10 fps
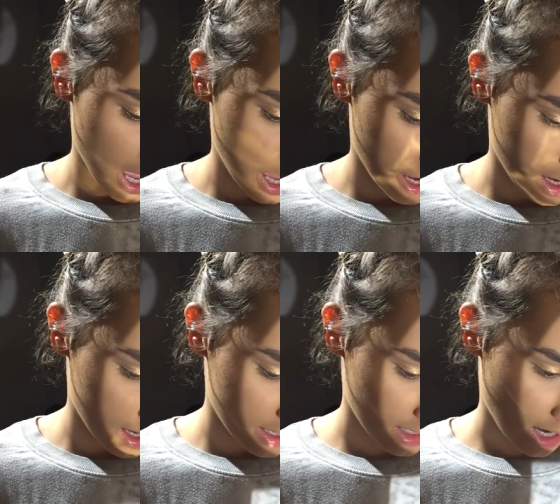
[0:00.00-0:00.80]

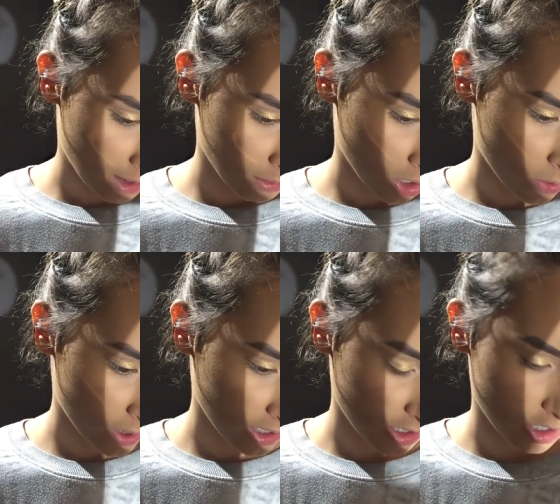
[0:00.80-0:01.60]
and I'm
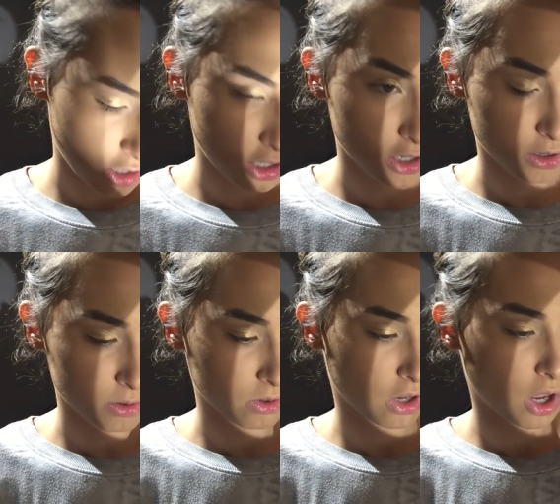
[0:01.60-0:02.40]
going to
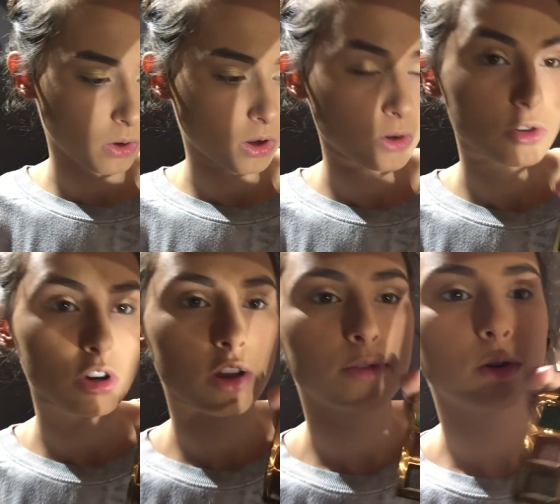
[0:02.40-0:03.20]
use Cocoa
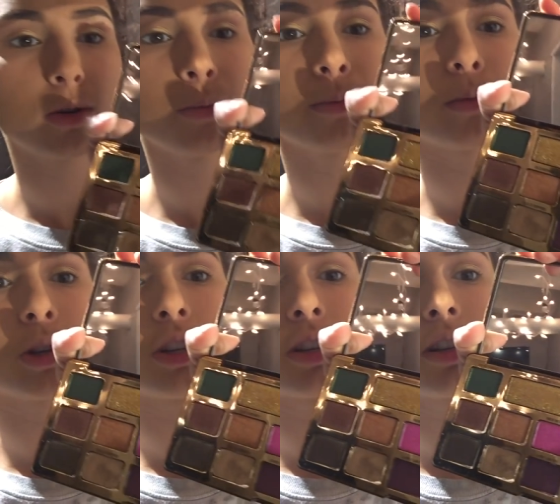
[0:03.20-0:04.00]
Truffle,
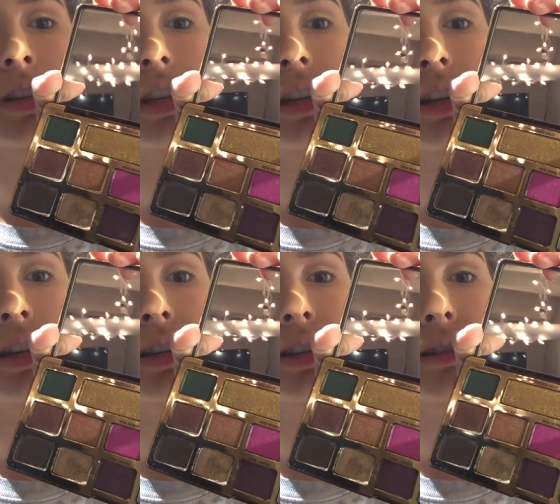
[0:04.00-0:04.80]
which is
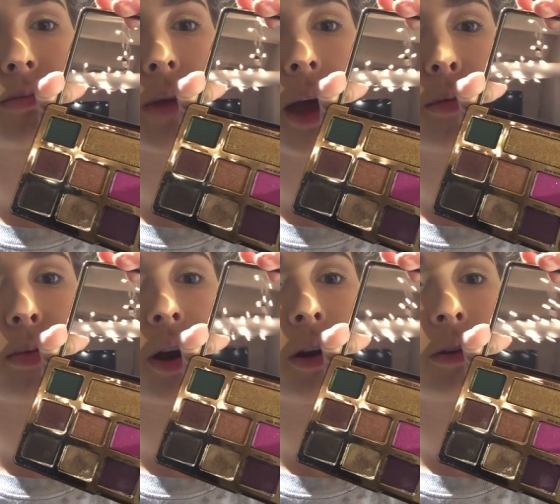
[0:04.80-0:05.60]
this matte
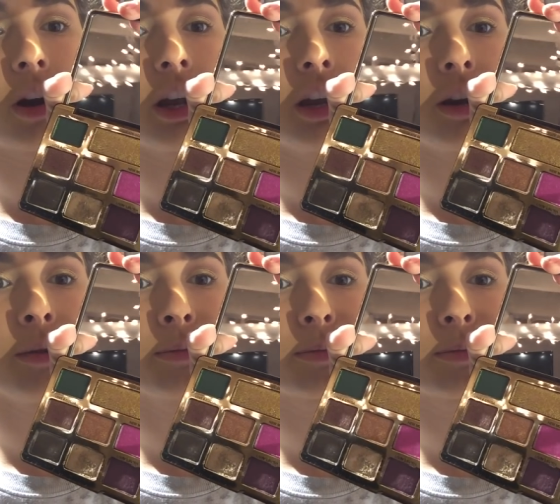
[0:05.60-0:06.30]
brown right here.